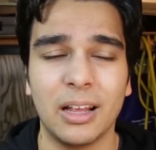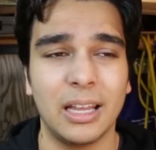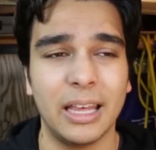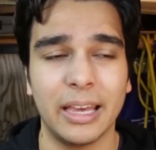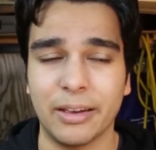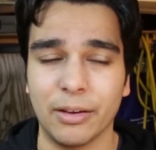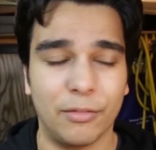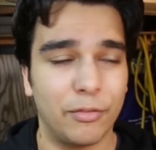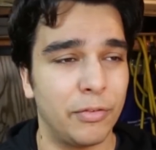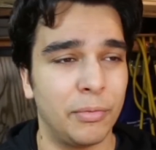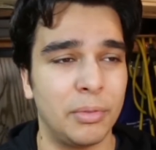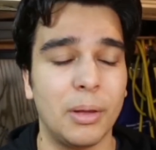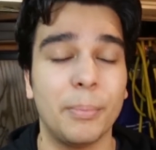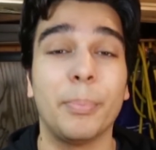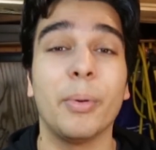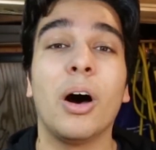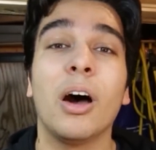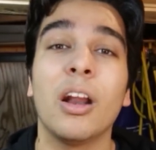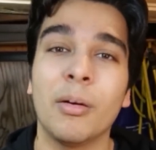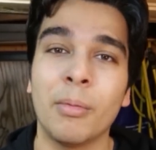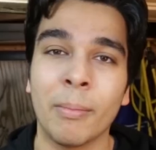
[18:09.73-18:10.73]
Like, from the
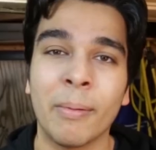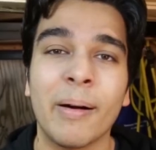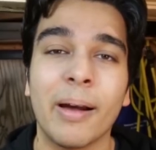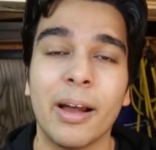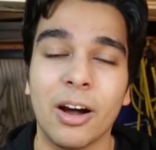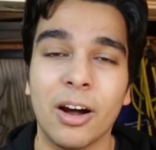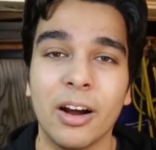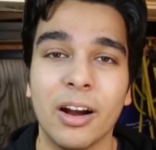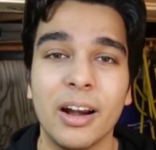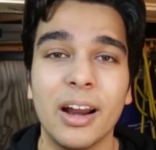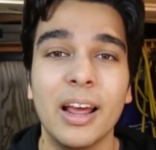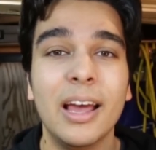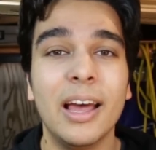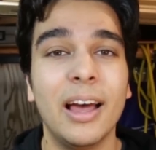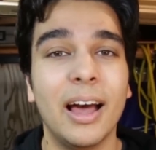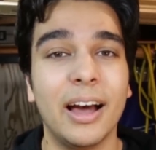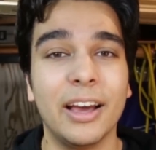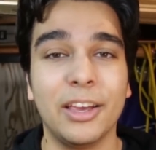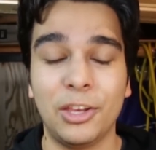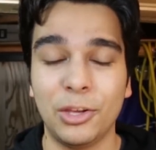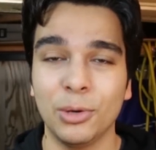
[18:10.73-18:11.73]
bottom of my heart,
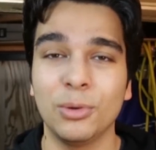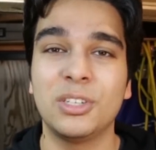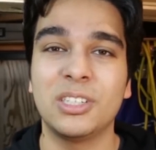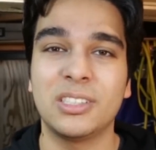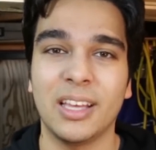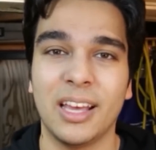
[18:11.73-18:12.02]
a huge